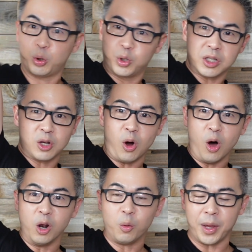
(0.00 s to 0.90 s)
just go
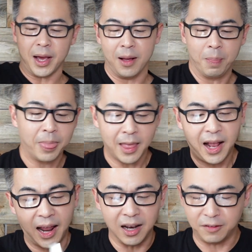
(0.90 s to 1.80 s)
all the way up.
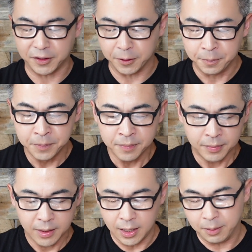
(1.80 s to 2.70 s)
I love her.
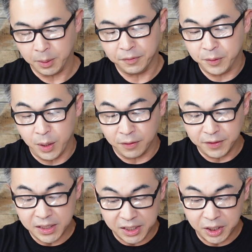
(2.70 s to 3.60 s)
Um, if you
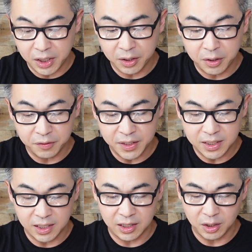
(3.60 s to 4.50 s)
ever see her on
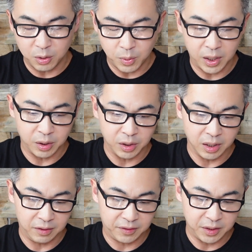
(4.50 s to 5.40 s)
QVC, you are gonna
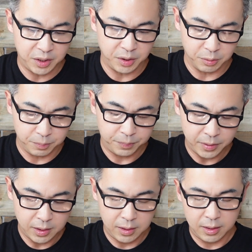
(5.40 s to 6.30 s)
love her too.
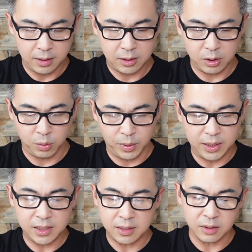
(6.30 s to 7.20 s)
So what
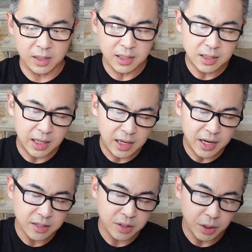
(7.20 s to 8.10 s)
is so this thing
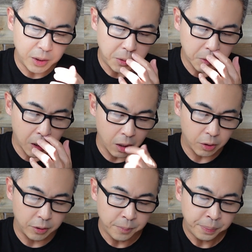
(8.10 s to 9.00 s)
here is
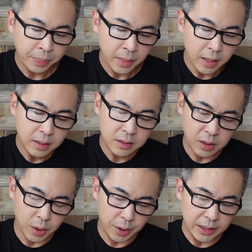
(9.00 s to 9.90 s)
$32.
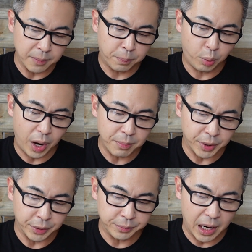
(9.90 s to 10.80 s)
So it's a
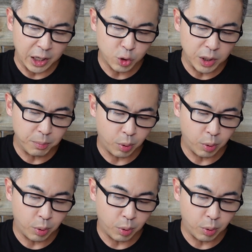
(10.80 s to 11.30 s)
primer, hydrating